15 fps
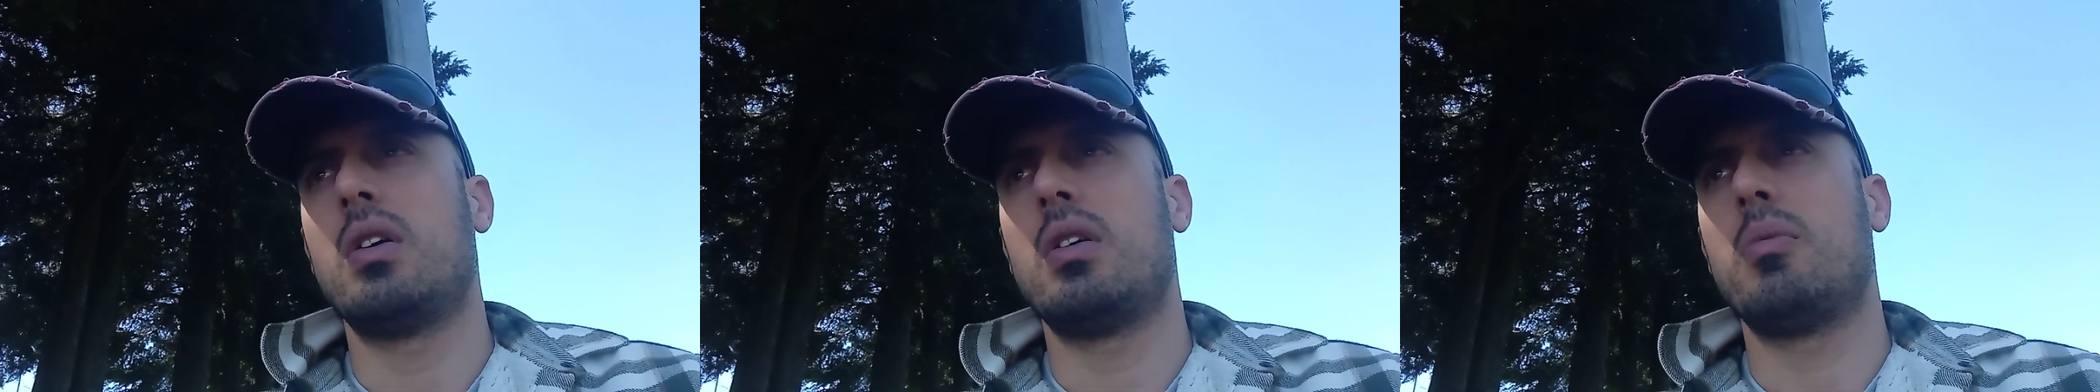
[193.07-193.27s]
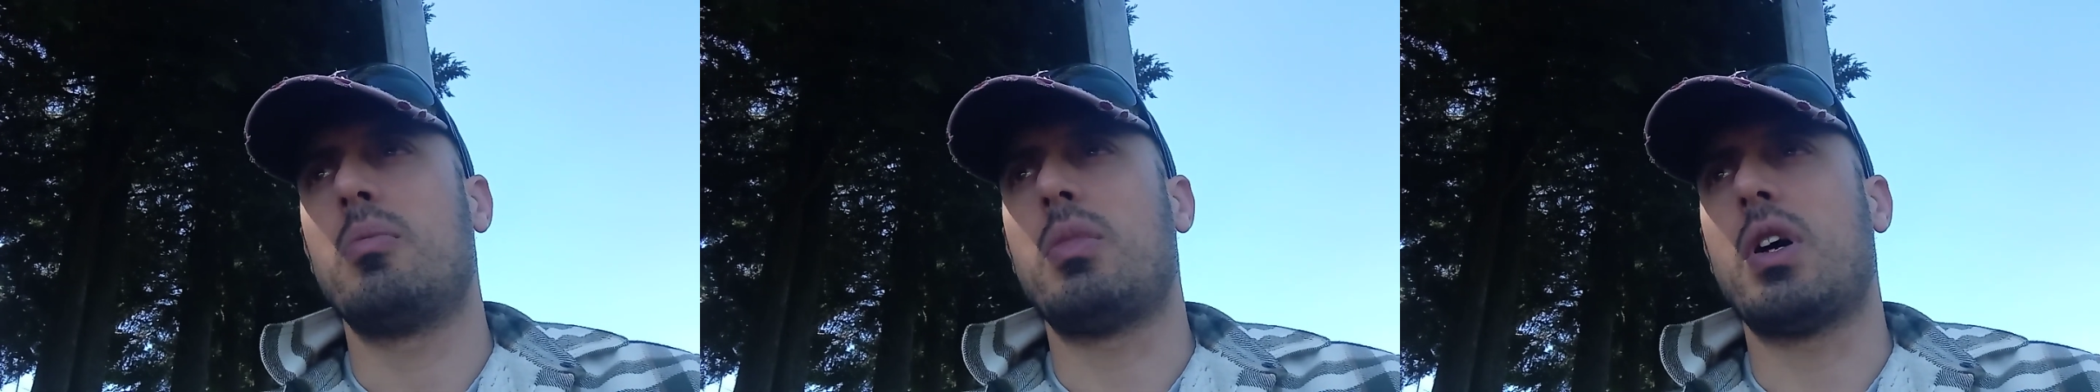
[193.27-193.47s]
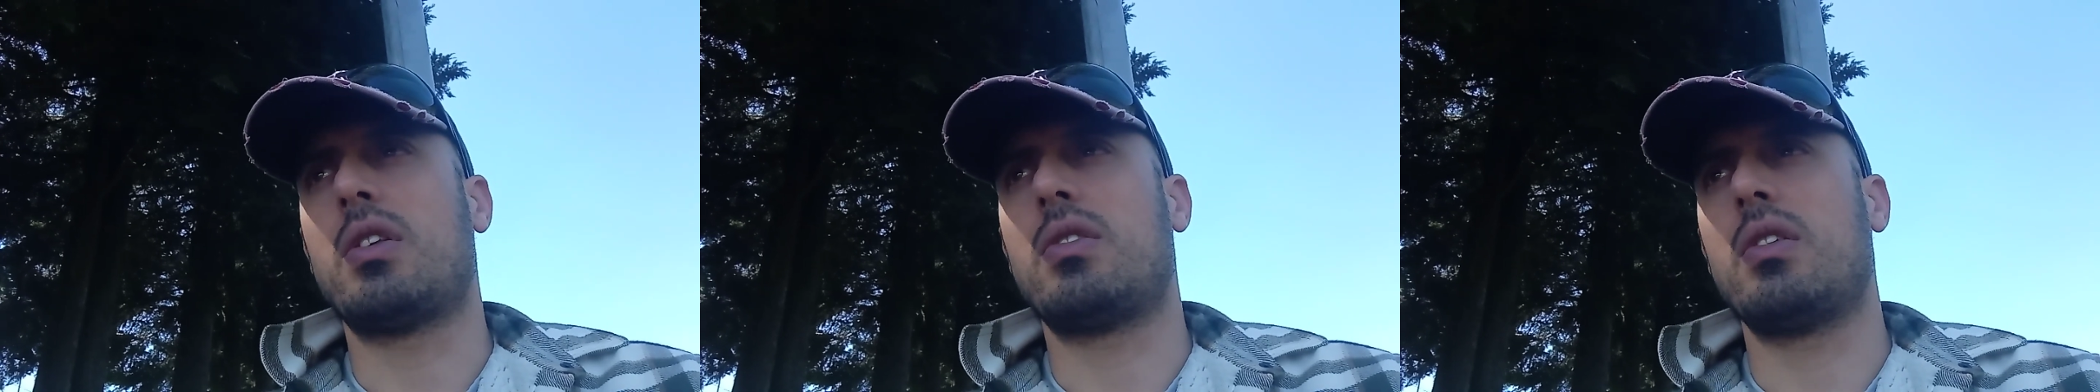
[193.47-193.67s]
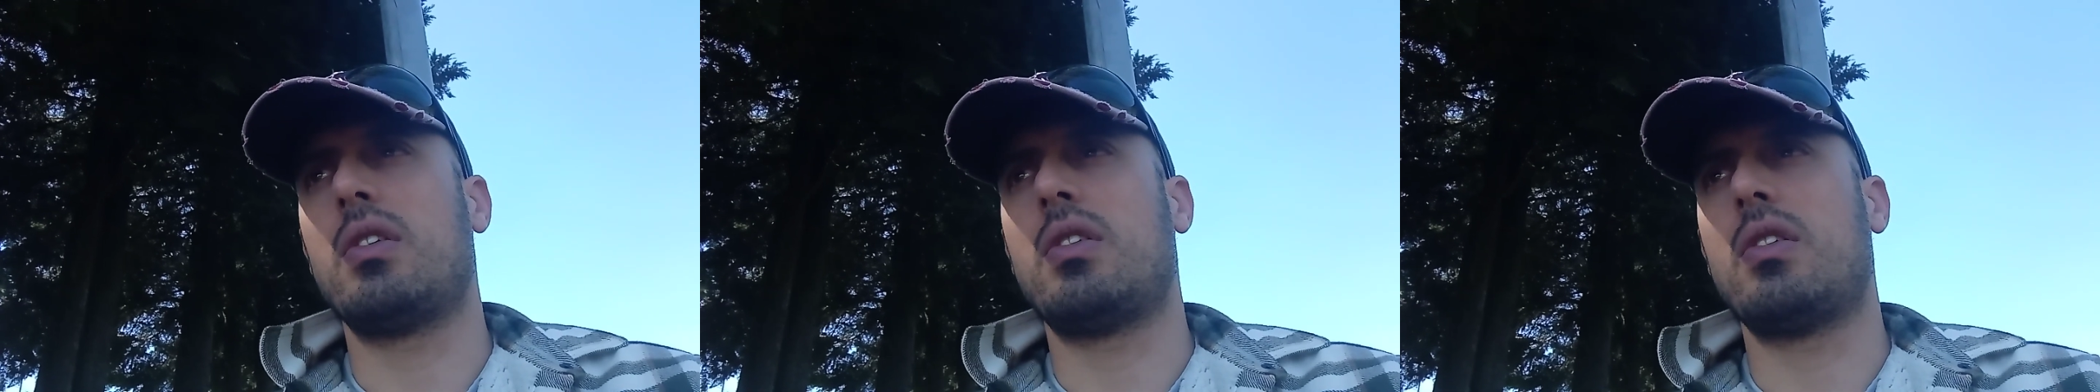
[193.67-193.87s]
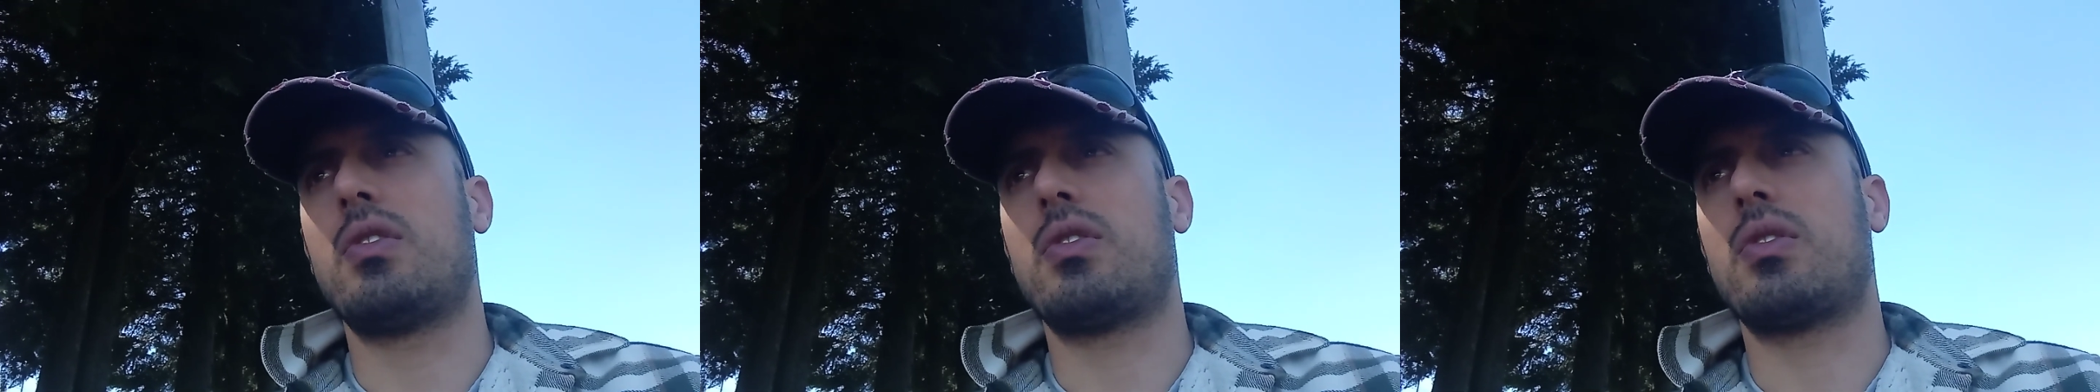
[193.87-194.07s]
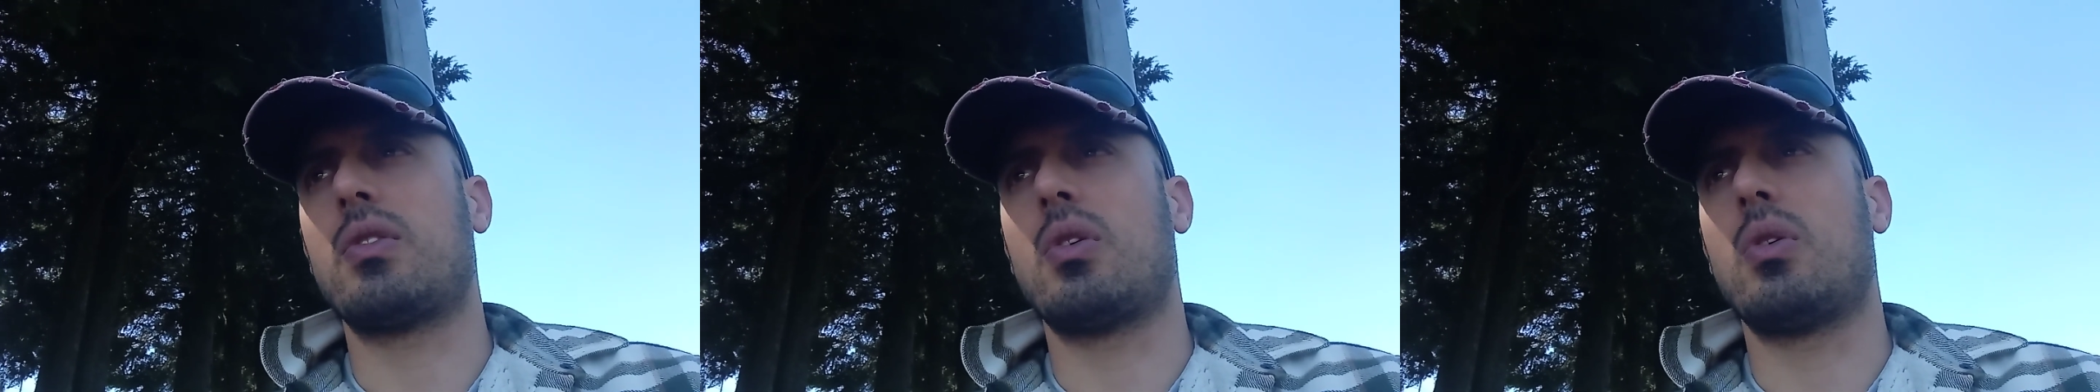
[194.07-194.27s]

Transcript: but it is